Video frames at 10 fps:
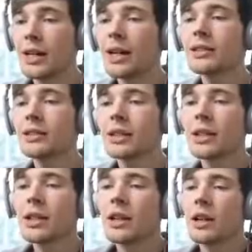guess.
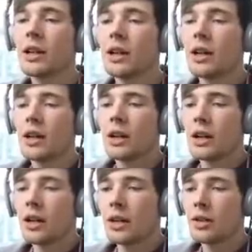
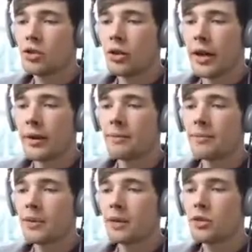Let's try it.
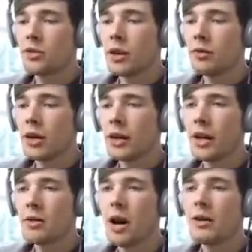Let's try it right
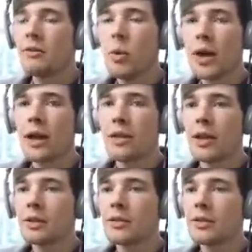now. I'm kind of winging
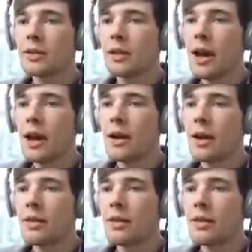this, and